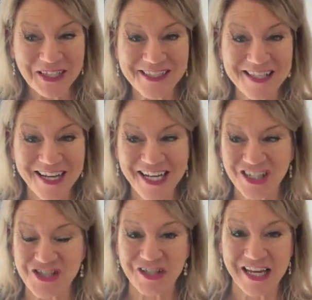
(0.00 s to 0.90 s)
because I
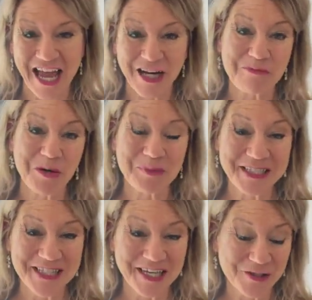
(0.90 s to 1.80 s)
actually had
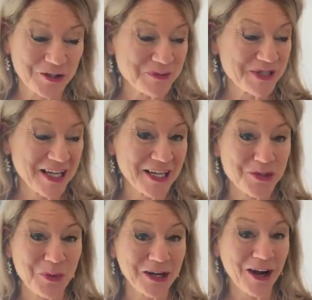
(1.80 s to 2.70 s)
a
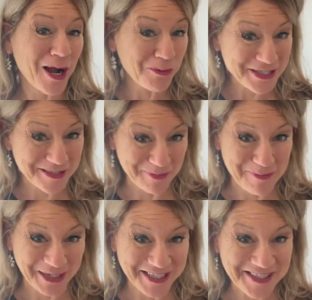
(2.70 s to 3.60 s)
circumstance where I wasn't my
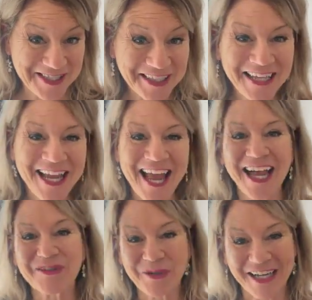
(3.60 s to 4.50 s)
best,
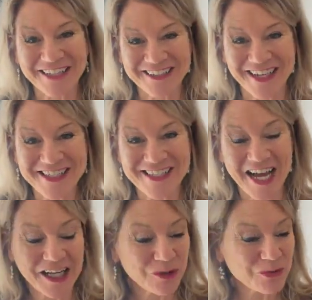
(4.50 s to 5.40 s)
and recognized
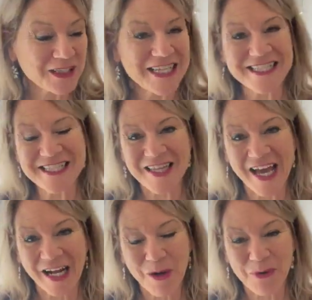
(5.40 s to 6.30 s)
that and realized
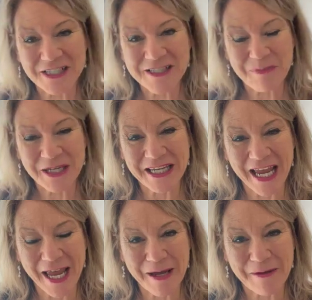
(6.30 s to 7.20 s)
that I wanted to
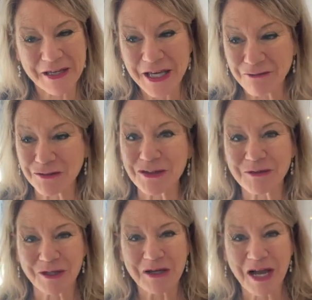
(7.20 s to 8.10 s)
be a
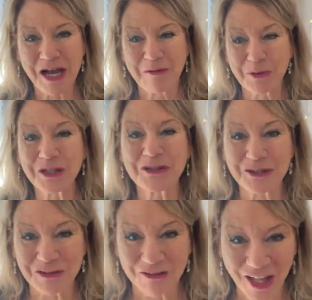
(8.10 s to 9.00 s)
giver, a
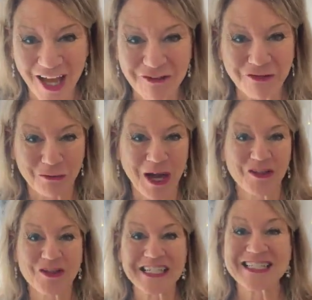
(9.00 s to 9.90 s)
bringer of life
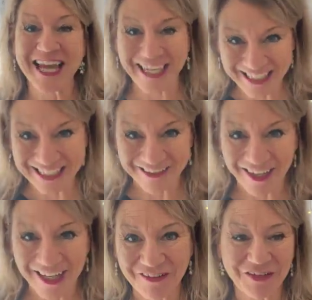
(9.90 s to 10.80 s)
rather than taking
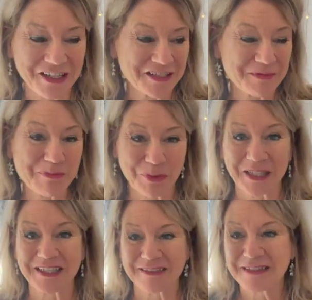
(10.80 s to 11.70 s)
life and
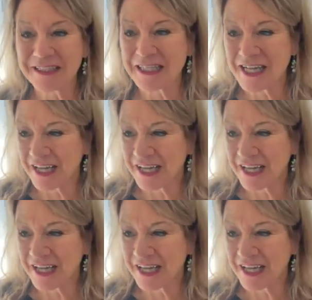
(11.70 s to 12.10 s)
bringing,